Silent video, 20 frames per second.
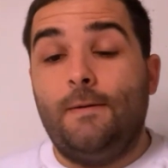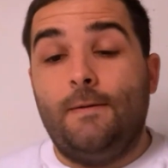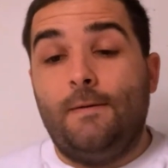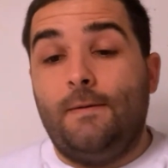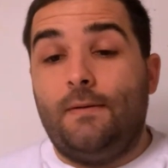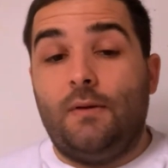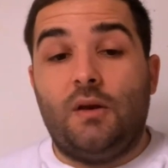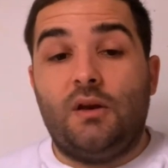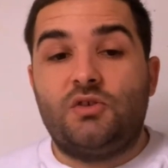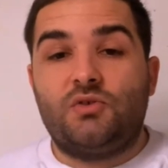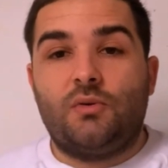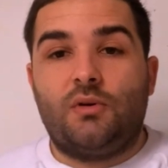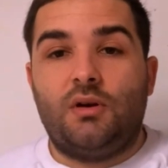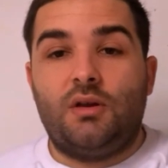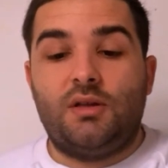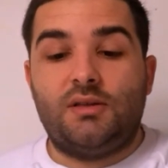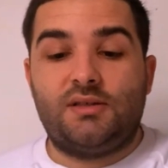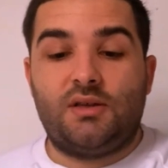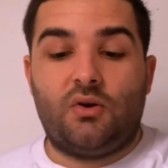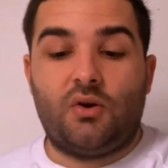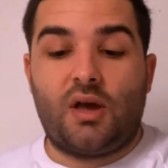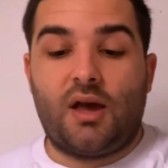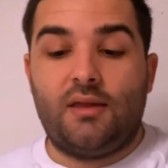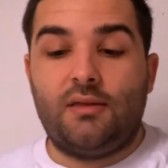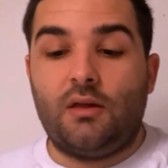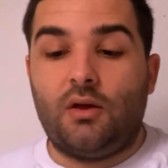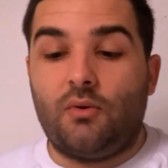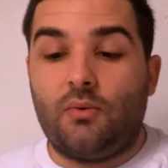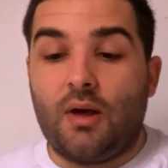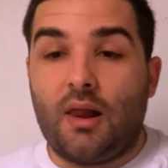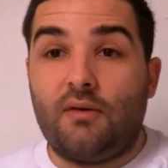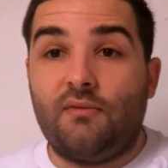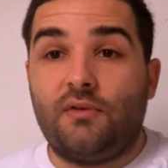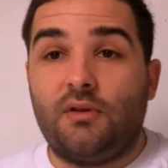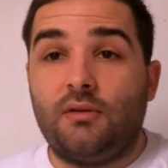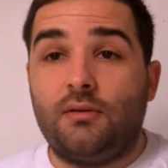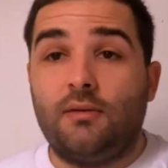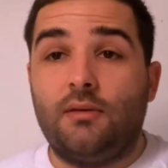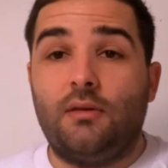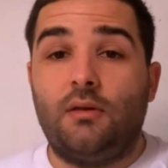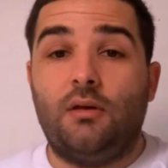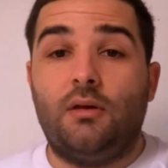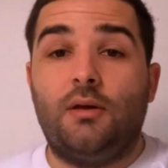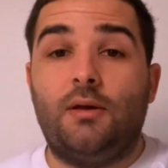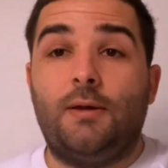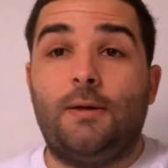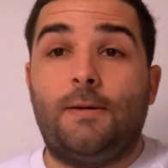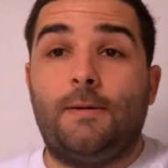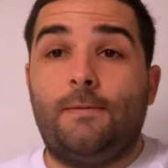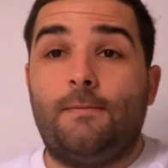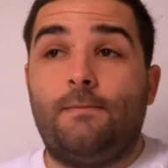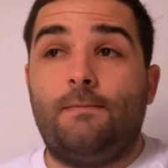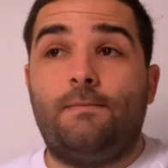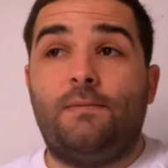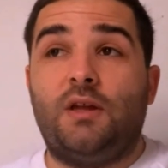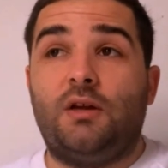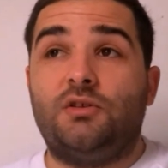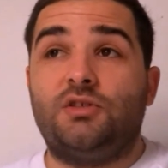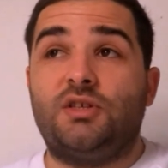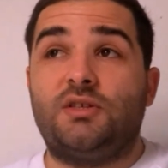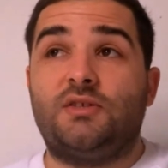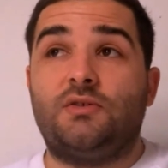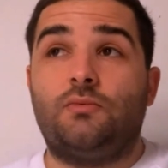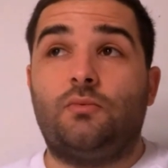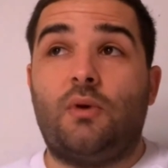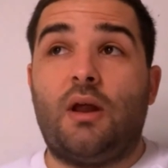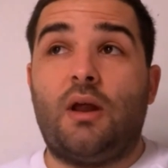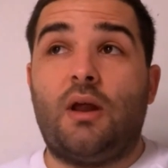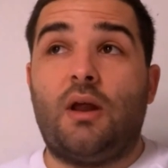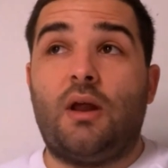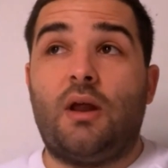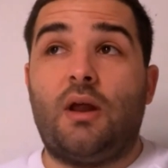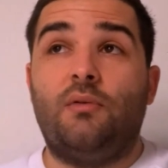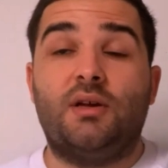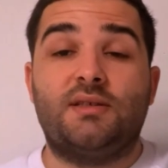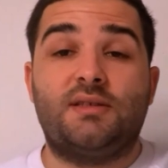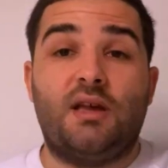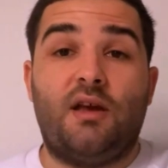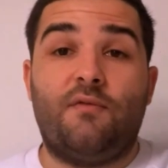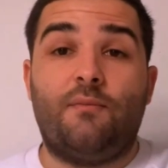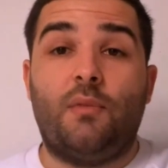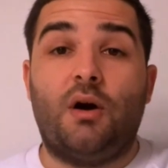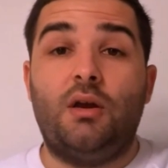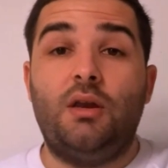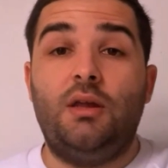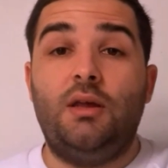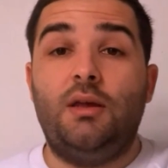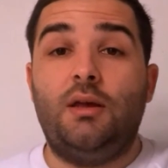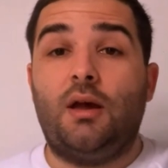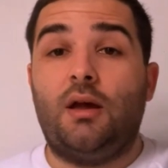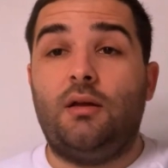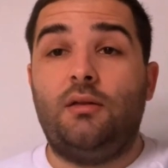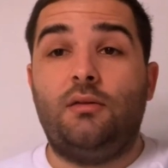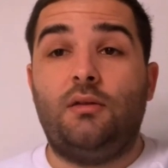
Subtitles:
is what it is. They're kind of irrelevant. They're just relevant because they have money and